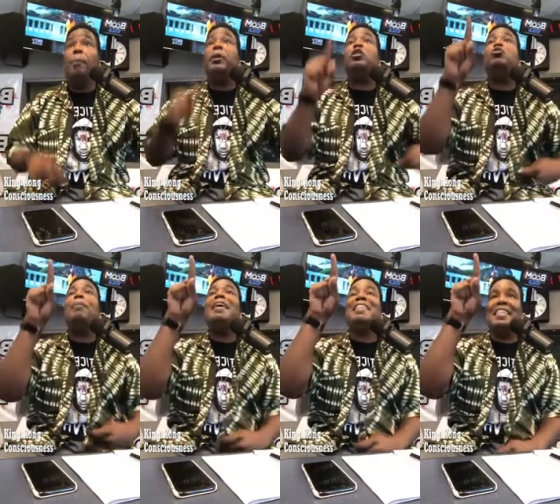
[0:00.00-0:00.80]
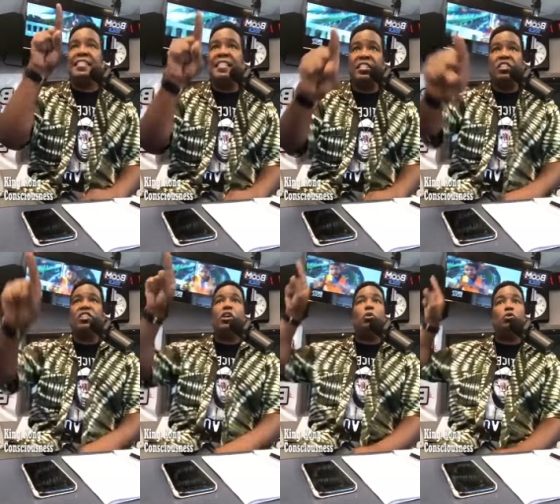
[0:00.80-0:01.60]
but you made the
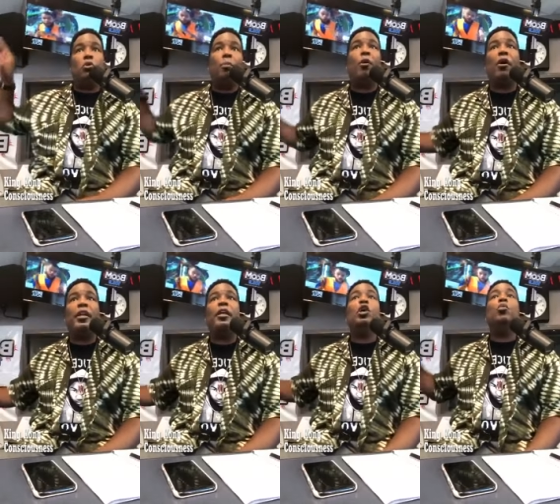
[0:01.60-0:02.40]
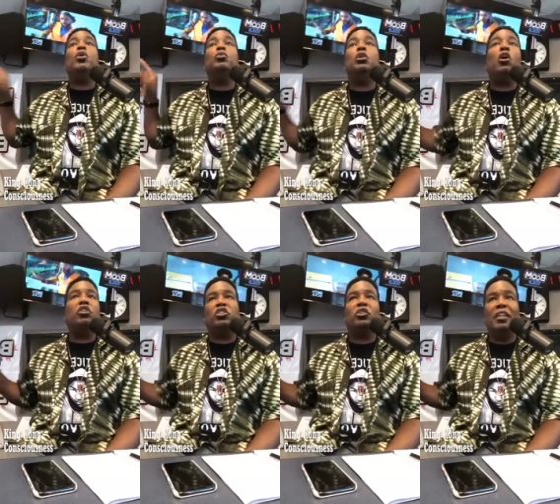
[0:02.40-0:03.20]
decision to go to a party where you
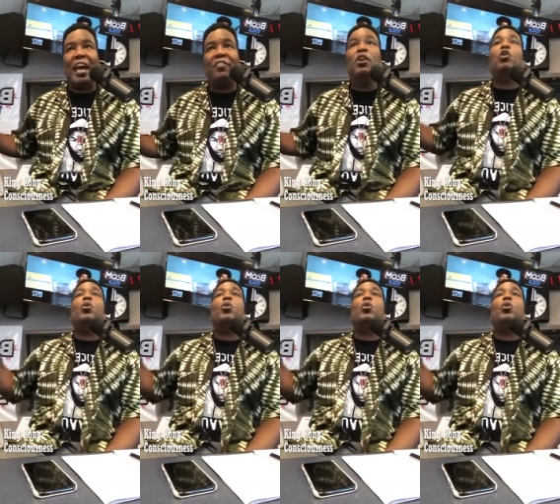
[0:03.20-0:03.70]
lost your life,